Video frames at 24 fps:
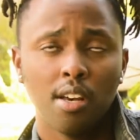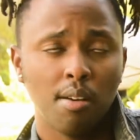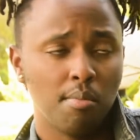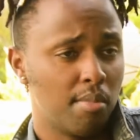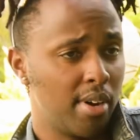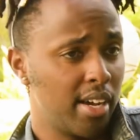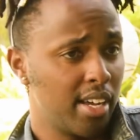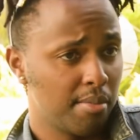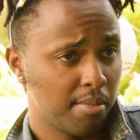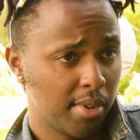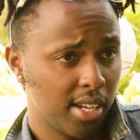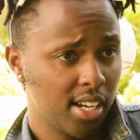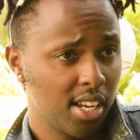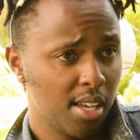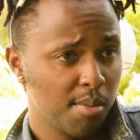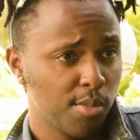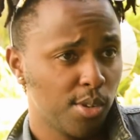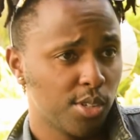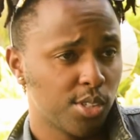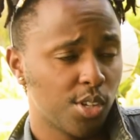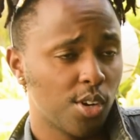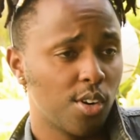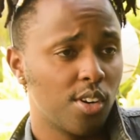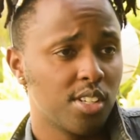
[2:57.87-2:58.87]

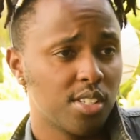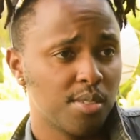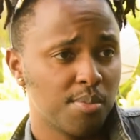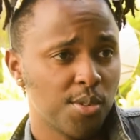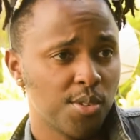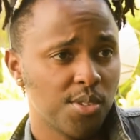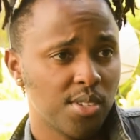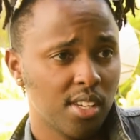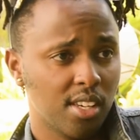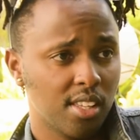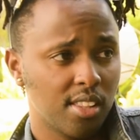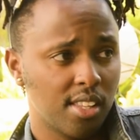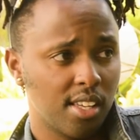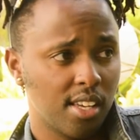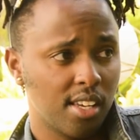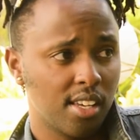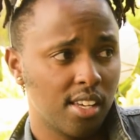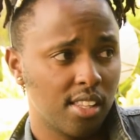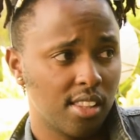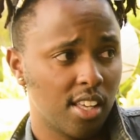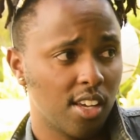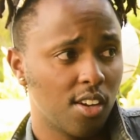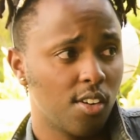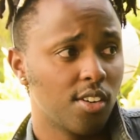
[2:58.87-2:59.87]
label Taurus Music,
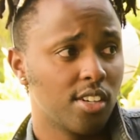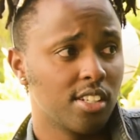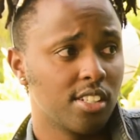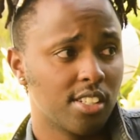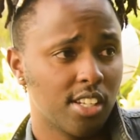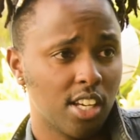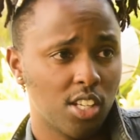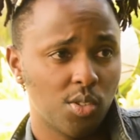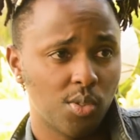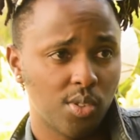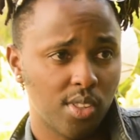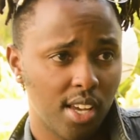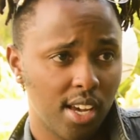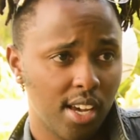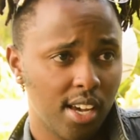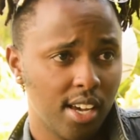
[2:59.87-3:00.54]
they got in touch with her,